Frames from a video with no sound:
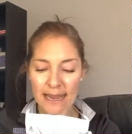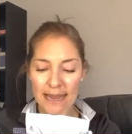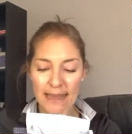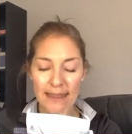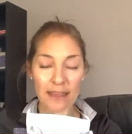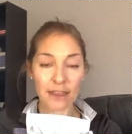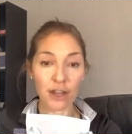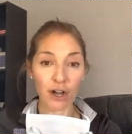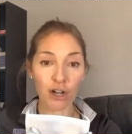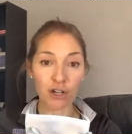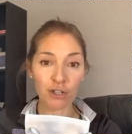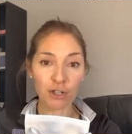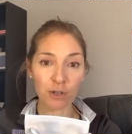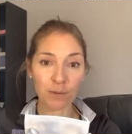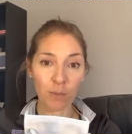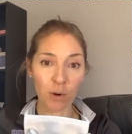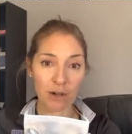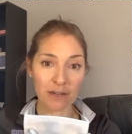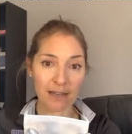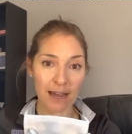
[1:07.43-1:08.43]
Then there are two
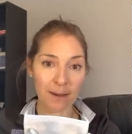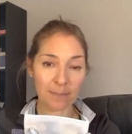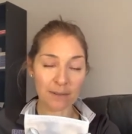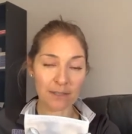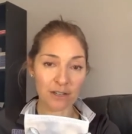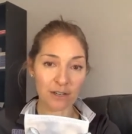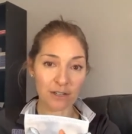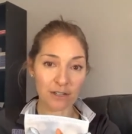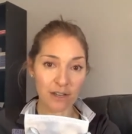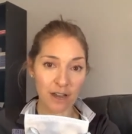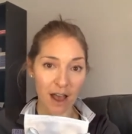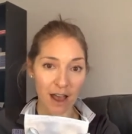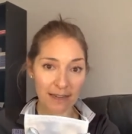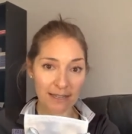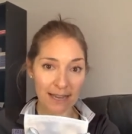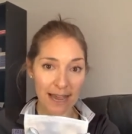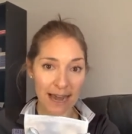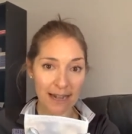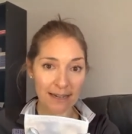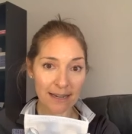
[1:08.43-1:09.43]
more types. There's
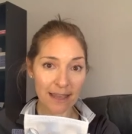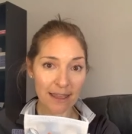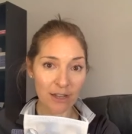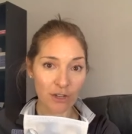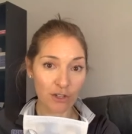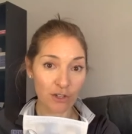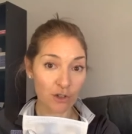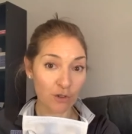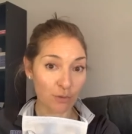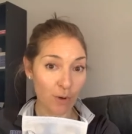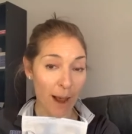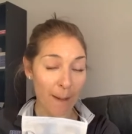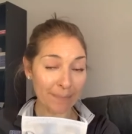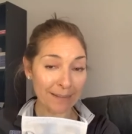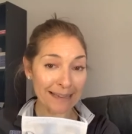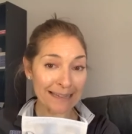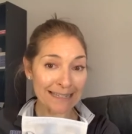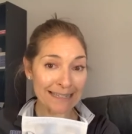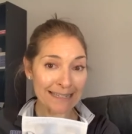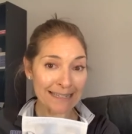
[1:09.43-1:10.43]
contact, there's
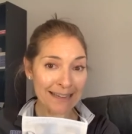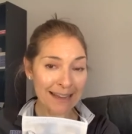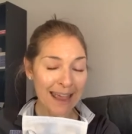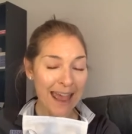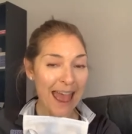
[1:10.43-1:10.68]
droplet,